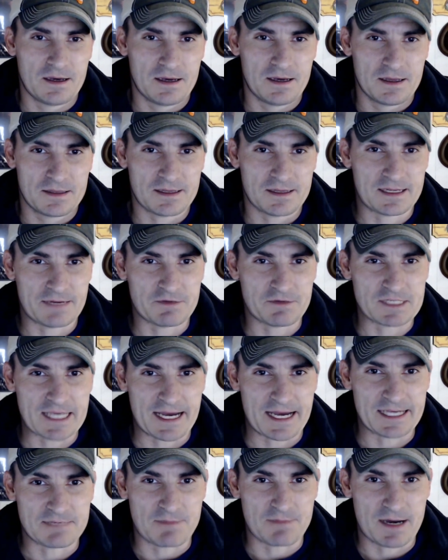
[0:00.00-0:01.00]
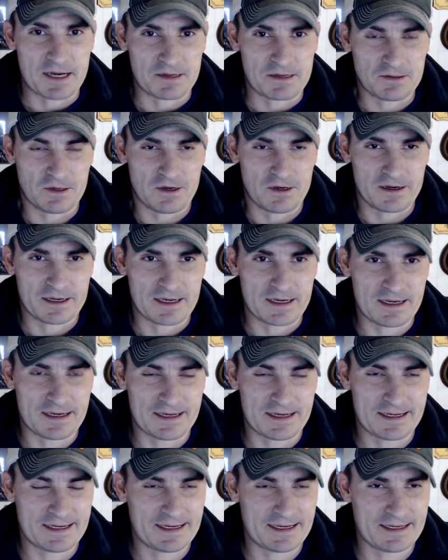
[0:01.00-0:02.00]
The Devil's Eyes monologue.
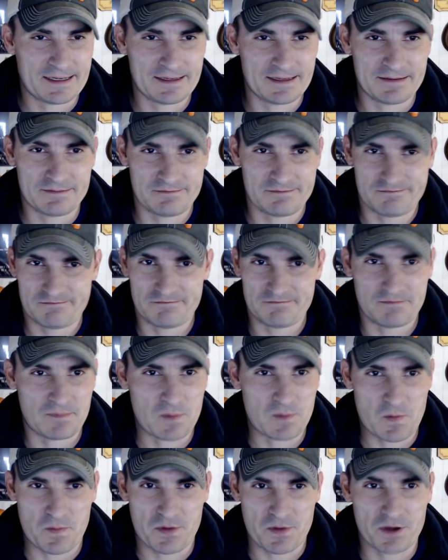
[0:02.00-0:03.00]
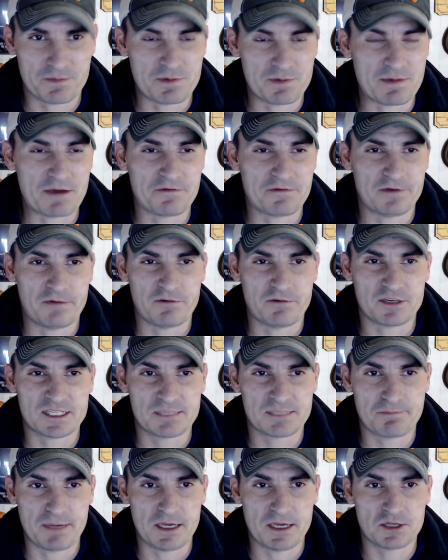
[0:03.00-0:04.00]
Probably my favorite
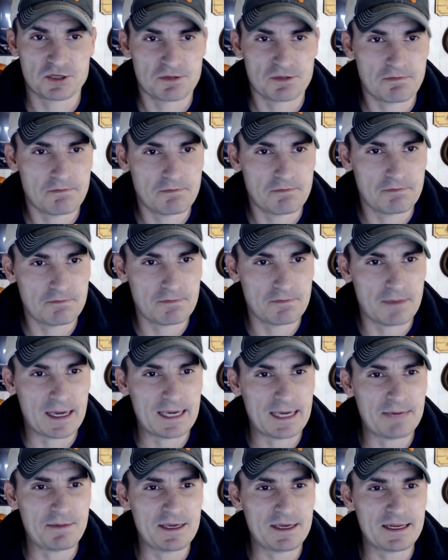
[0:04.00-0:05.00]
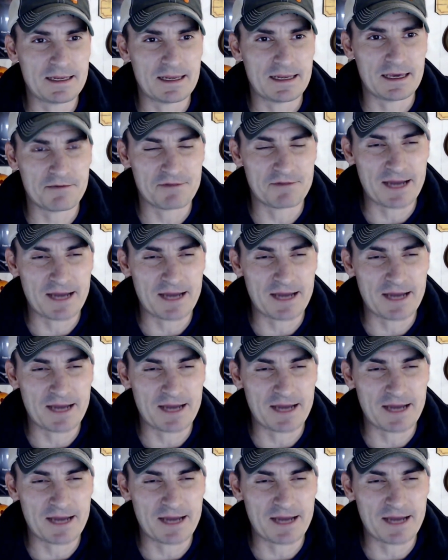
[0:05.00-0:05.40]
speech, maybe, if not in